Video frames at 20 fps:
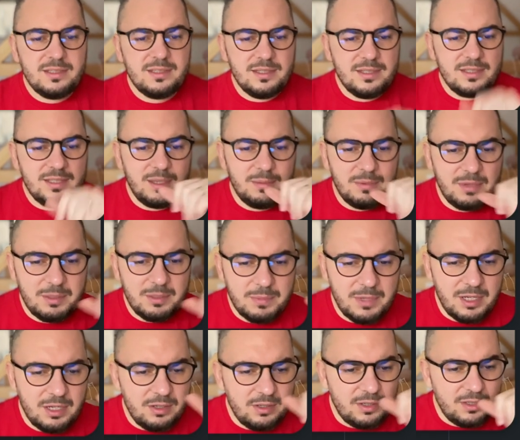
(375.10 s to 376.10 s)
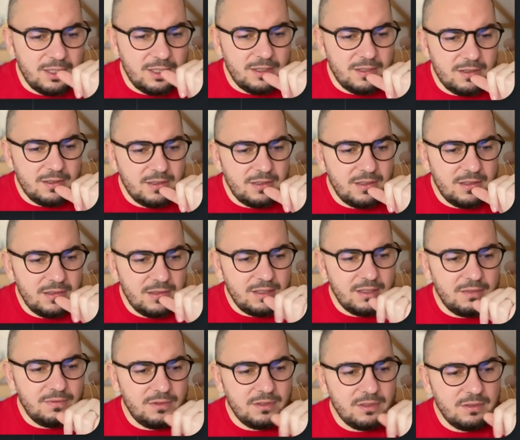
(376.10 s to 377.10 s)
the same thing, but on the
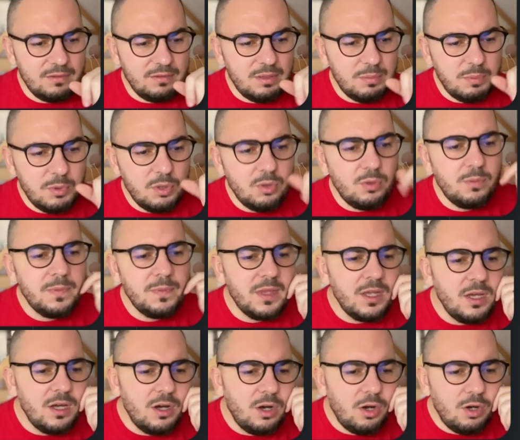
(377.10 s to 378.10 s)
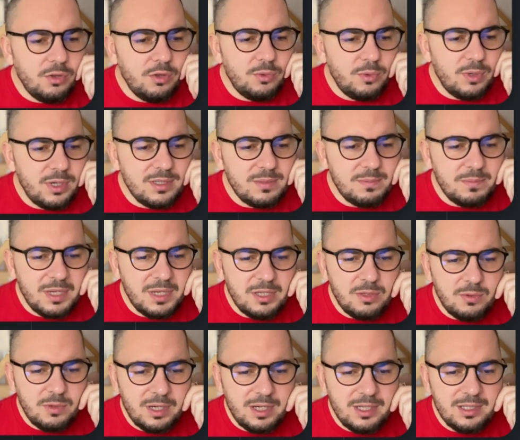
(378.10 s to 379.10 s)
different repo. Authorize
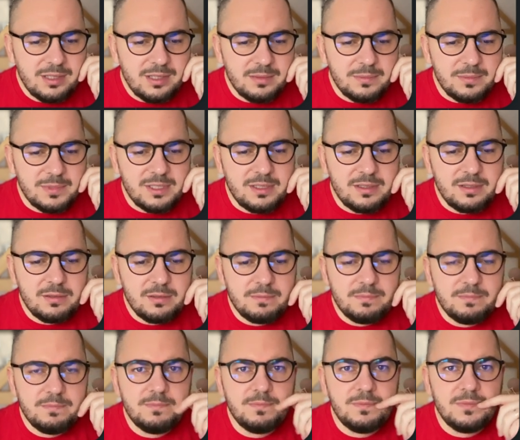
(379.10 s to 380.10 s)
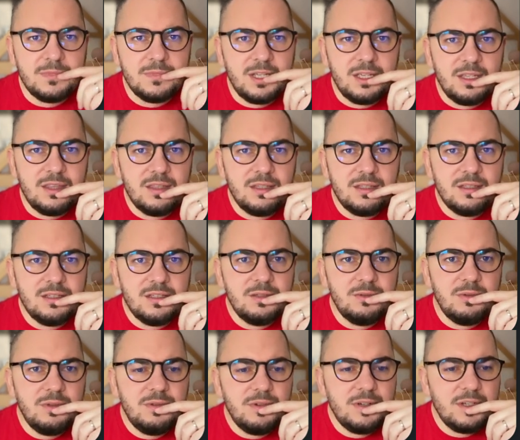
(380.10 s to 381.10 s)
menu items. I think, did
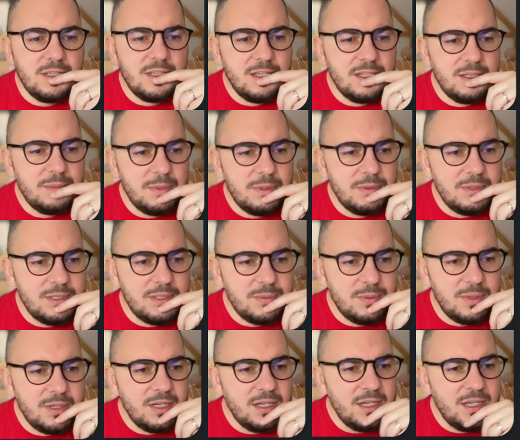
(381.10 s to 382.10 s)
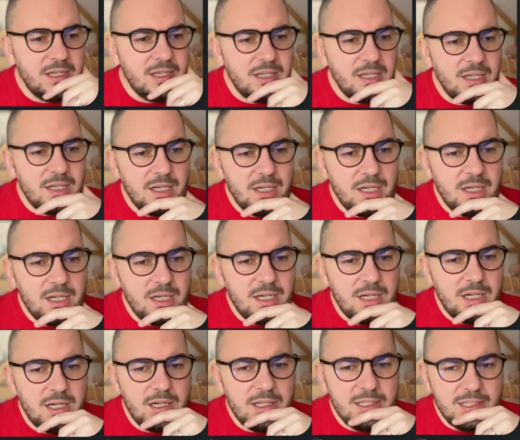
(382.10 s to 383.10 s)
we forget about this one?
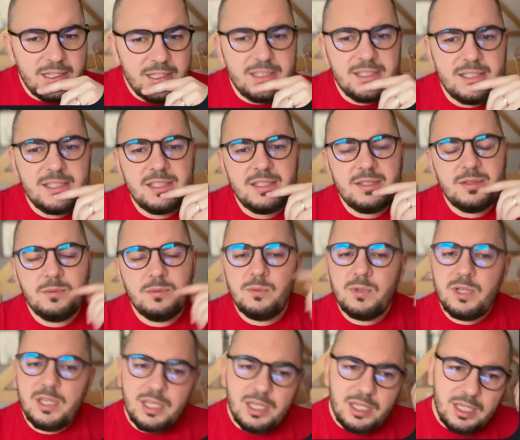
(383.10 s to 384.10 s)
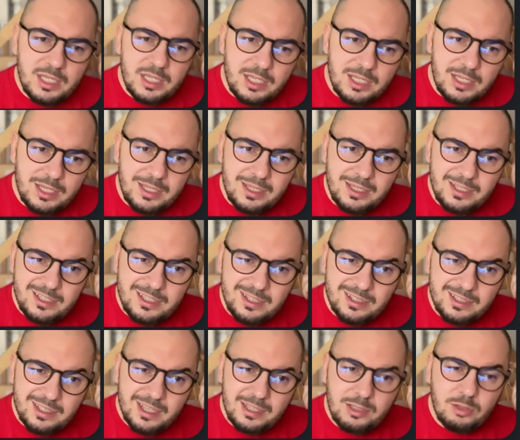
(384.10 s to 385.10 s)
Yes, we
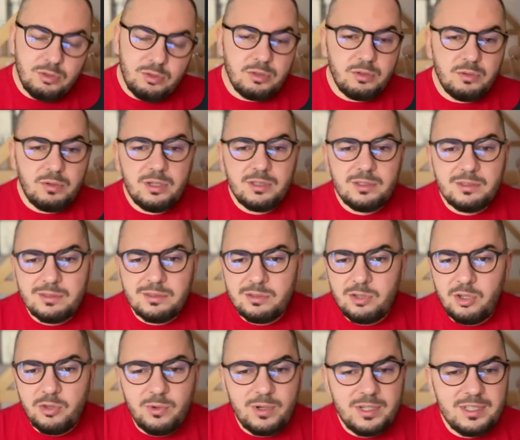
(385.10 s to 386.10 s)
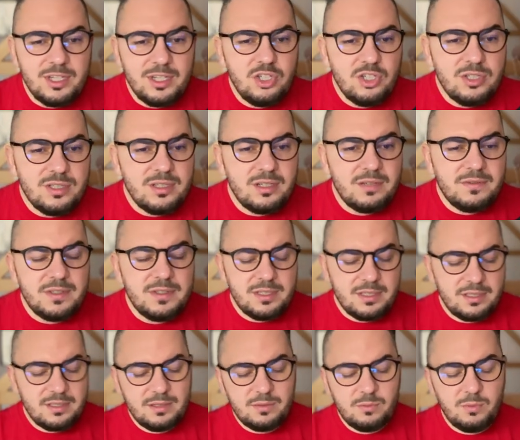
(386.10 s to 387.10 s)
delegated the wrong authorization
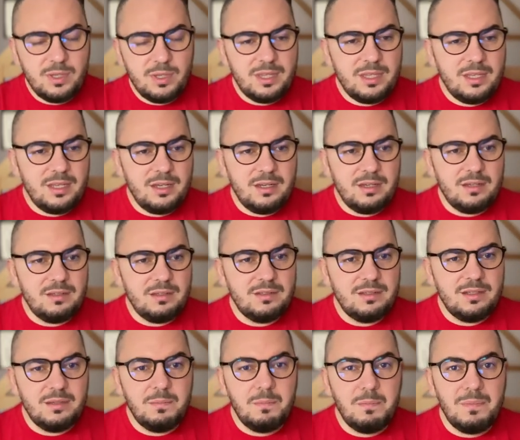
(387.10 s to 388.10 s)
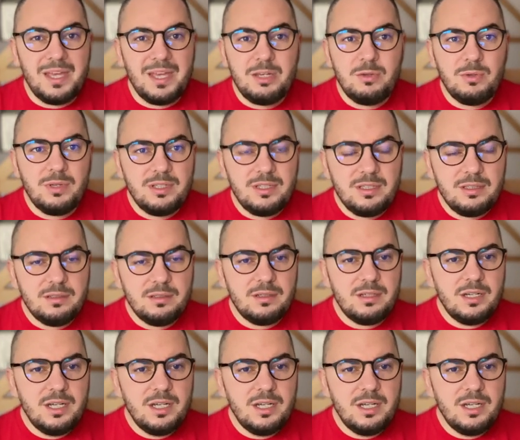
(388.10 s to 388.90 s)
service within the menu editor.